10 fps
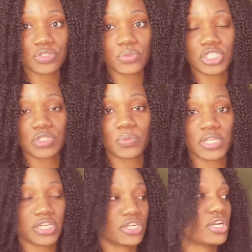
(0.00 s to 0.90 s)
which is when
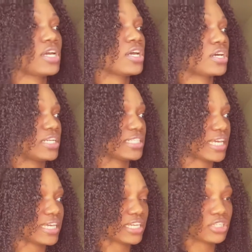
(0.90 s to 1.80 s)
they're going to
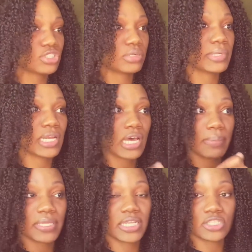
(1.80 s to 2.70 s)
take an instrument up
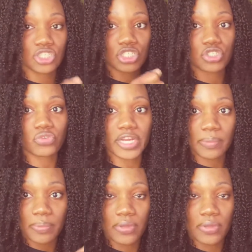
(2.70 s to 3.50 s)
and then just scrape